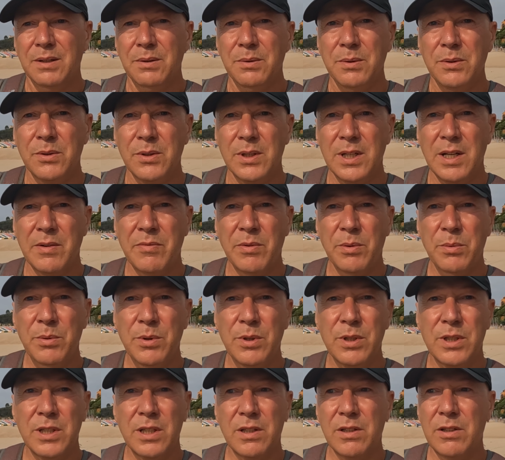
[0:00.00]
we're going to have a
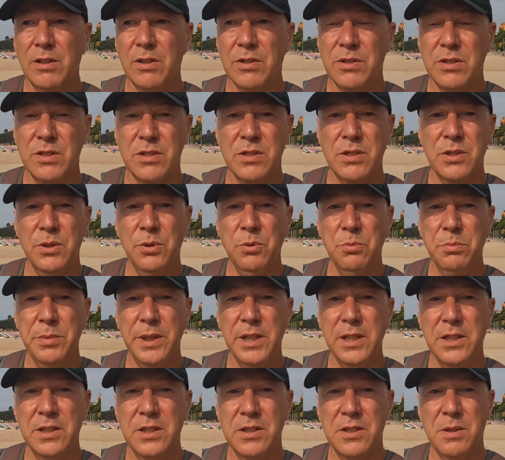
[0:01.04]
walk across. There's 2
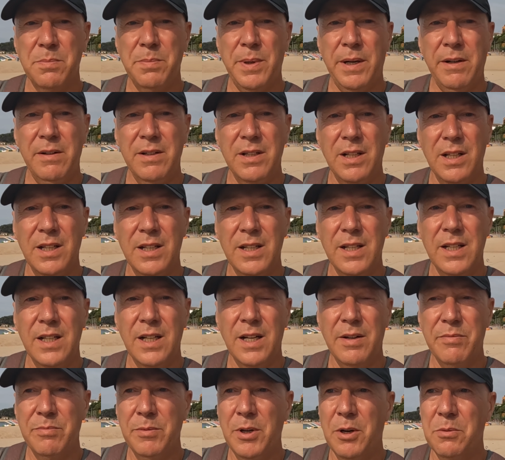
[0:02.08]
beaches apparently here.
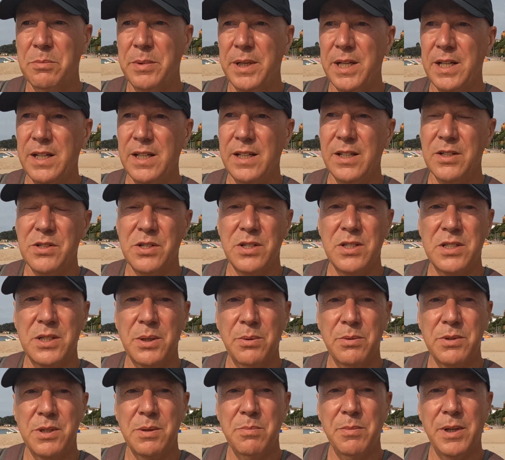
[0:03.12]
I've not been here since I
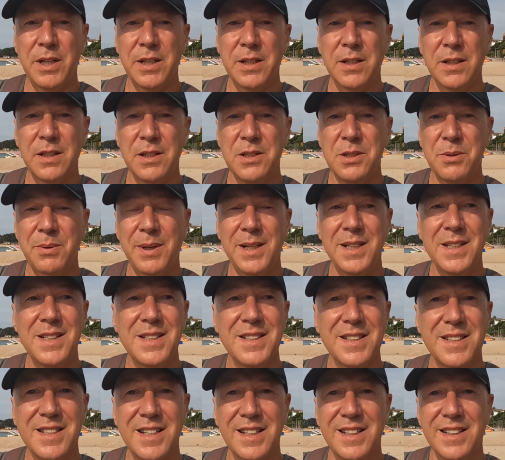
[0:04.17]
was in my early
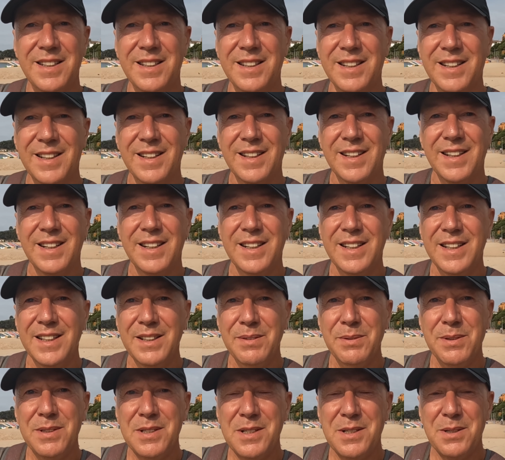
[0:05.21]
20s,
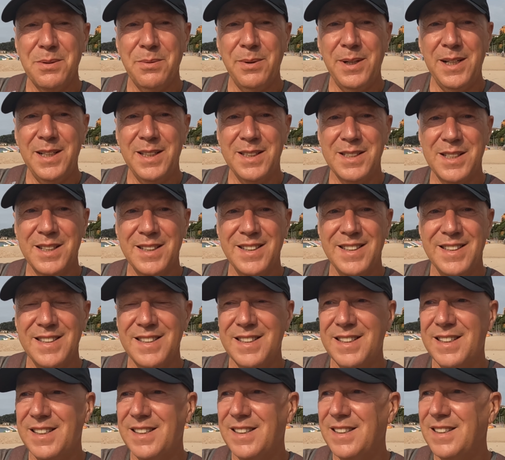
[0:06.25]
which is a while
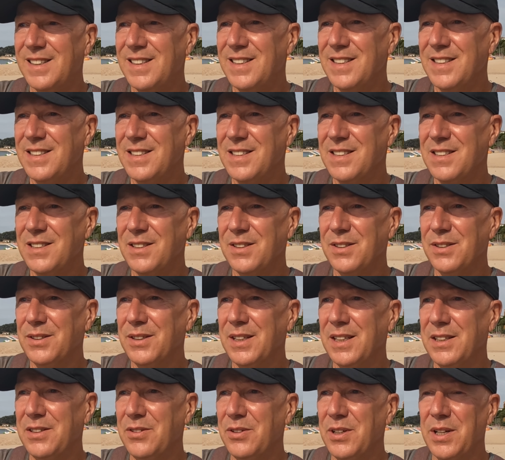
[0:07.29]
since,
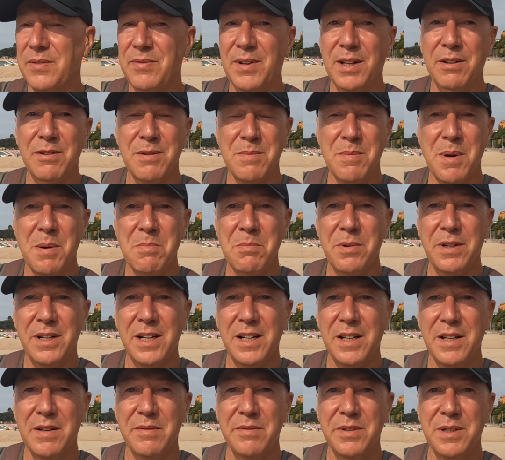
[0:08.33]
so I don't know if I'll remember
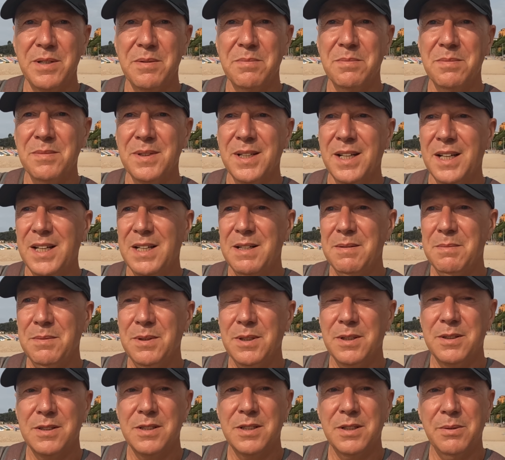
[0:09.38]
any of it,
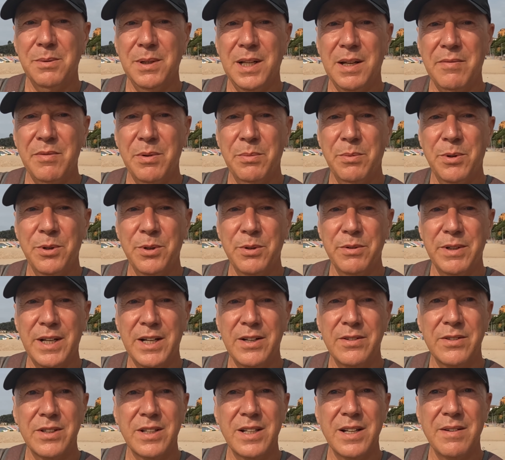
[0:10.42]
but we'll have a walk
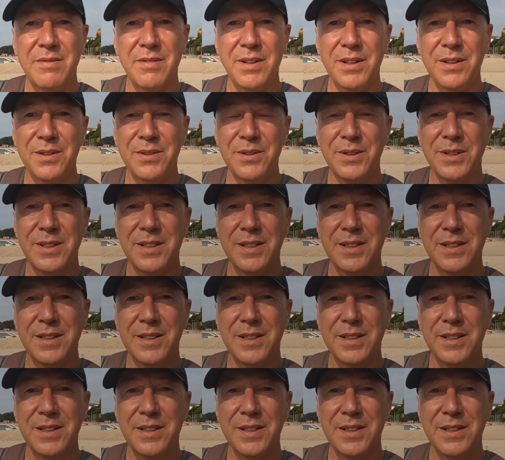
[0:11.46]
round and have a look.